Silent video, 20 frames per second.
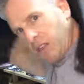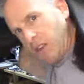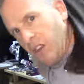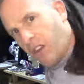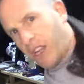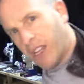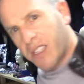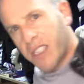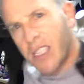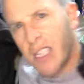so
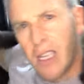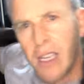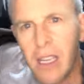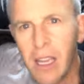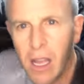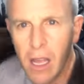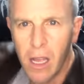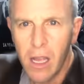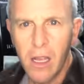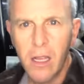you could see
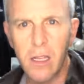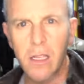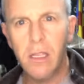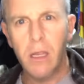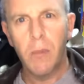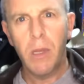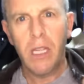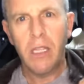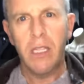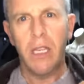
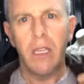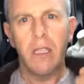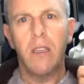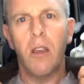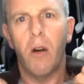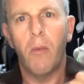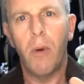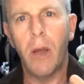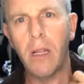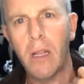some of the
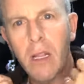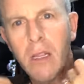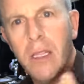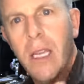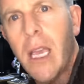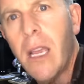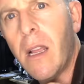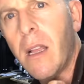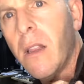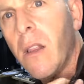detail, but
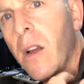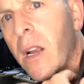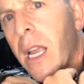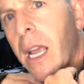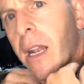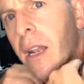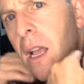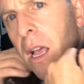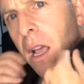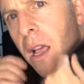take a look
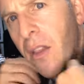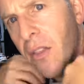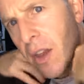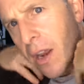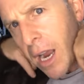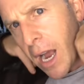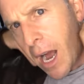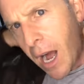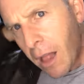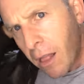at the
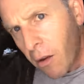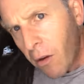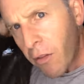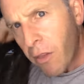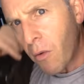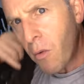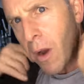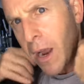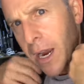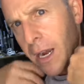collar,
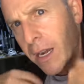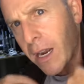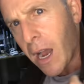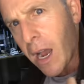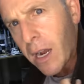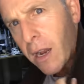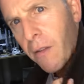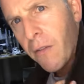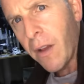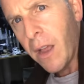the way it
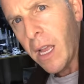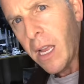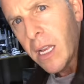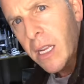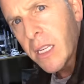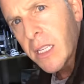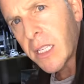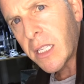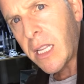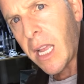kind of
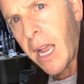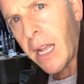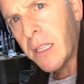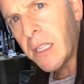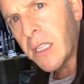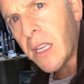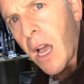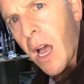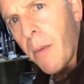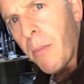
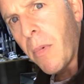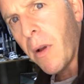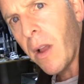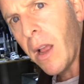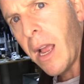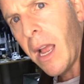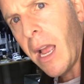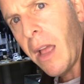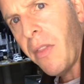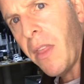stands up
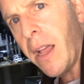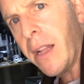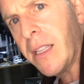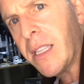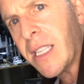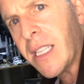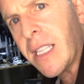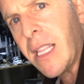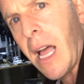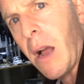and then
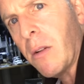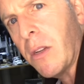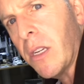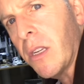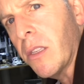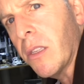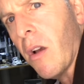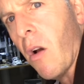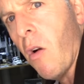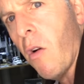
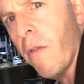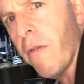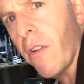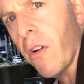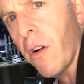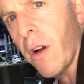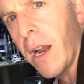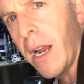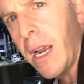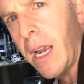slouches
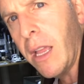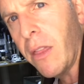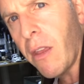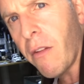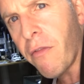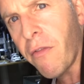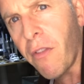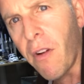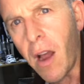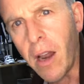over in
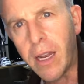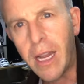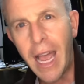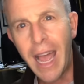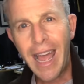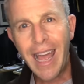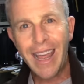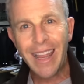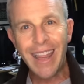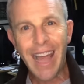the front.
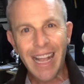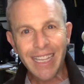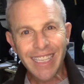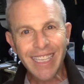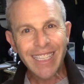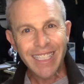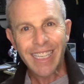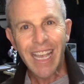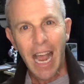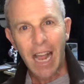That's
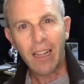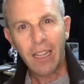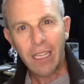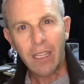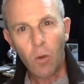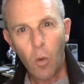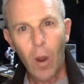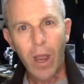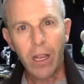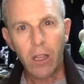exactly
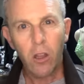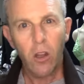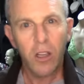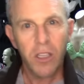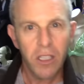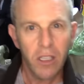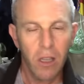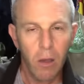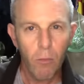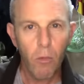the way it
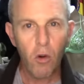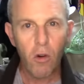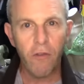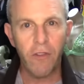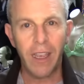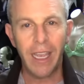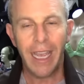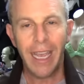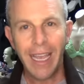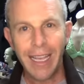looks in the
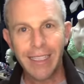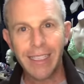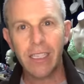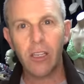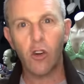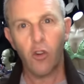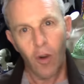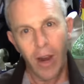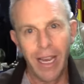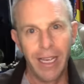movie. It's
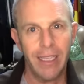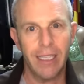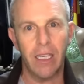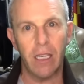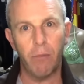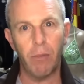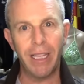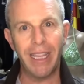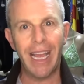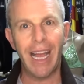
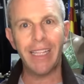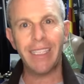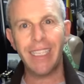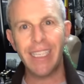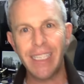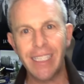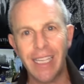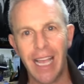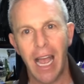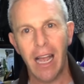crazy, but that's
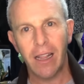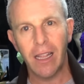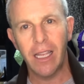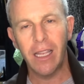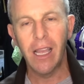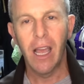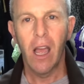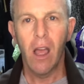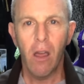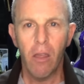
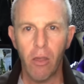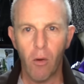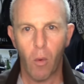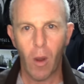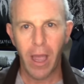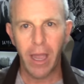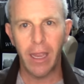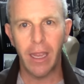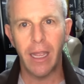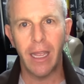exactly the
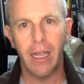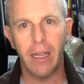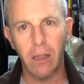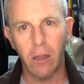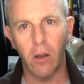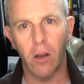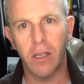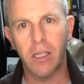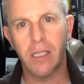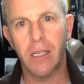way it
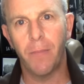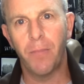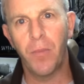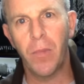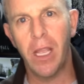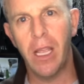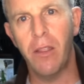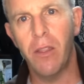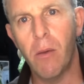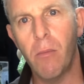looks
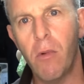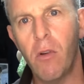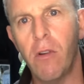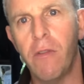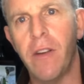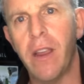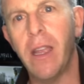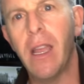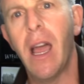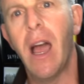in the
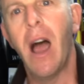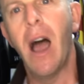movie.